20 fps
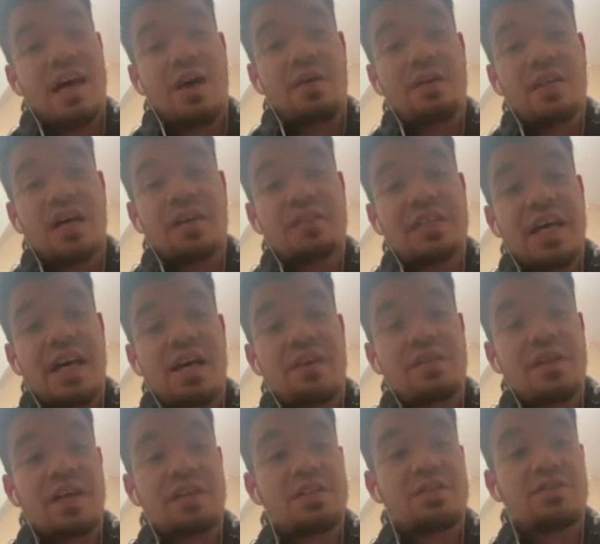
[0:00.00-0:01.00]
I would love to
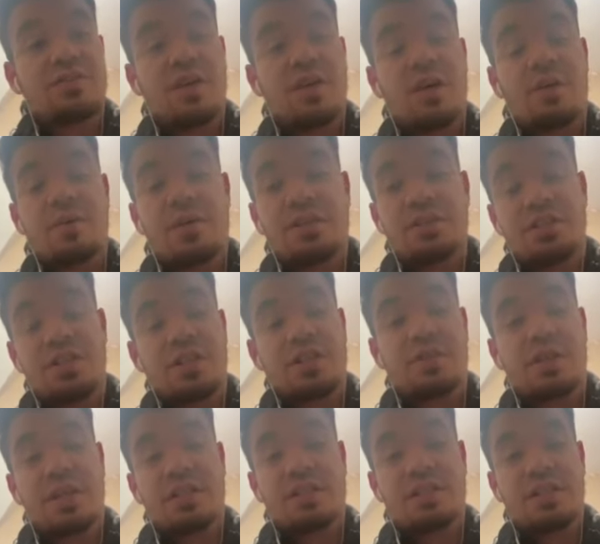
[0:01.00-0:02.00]
have you as a drummer, and she
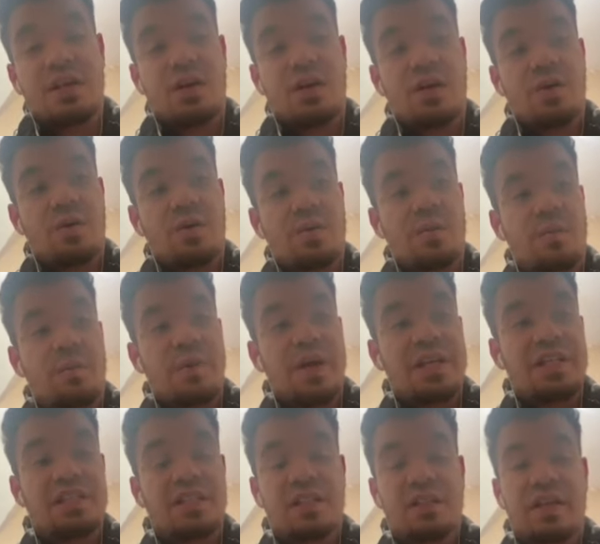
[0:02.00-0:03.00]
agreed. So
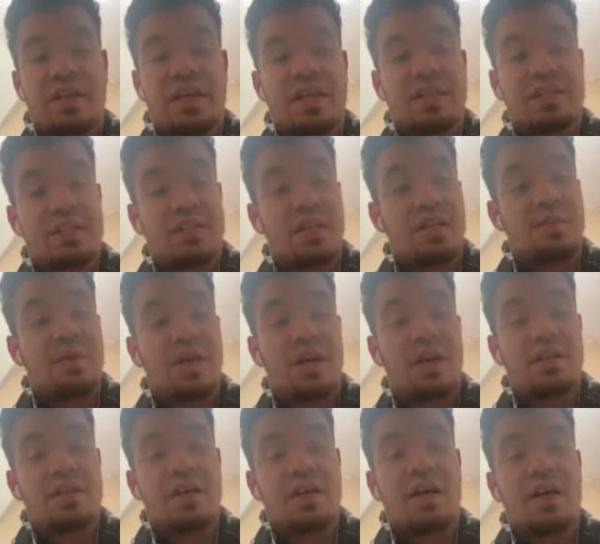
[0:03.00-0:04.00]
basically it's going to
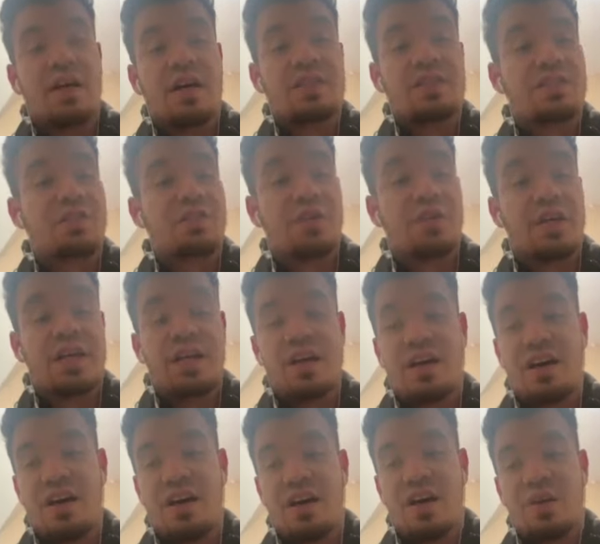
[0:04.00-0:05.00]
be us three
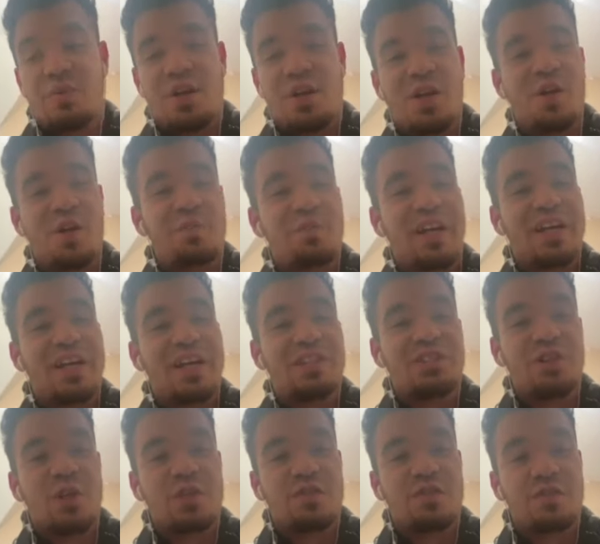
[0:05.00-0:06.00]
um, playing
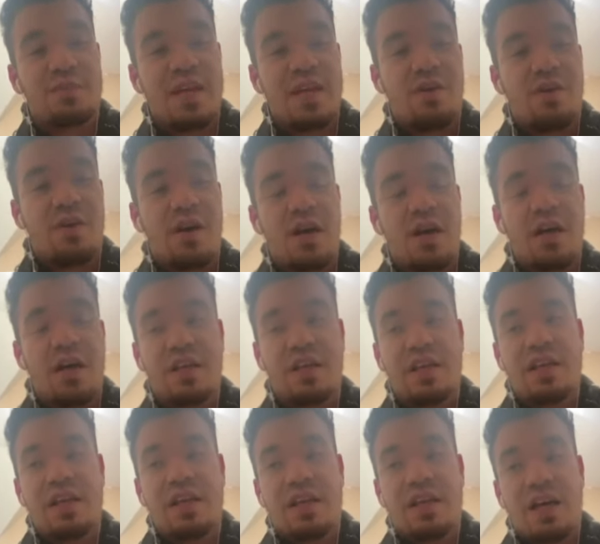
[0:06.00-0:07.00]
shows from now on.